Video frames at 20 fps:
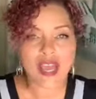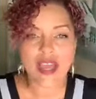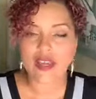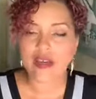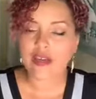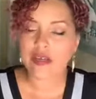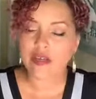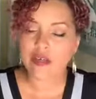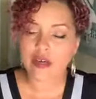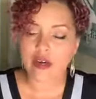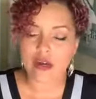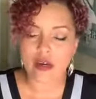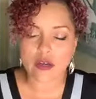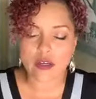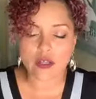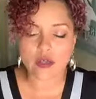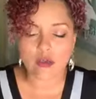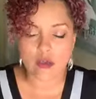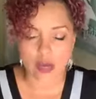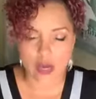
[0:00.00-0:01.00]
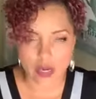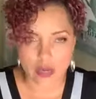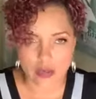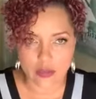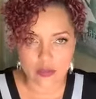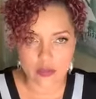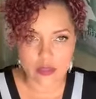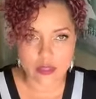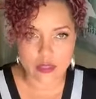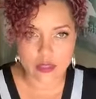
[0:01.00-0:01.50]
I'm going to call you
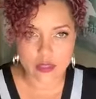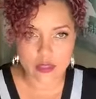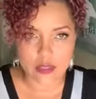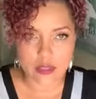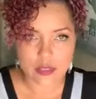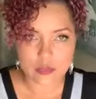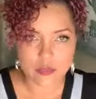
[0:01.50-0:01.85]
out,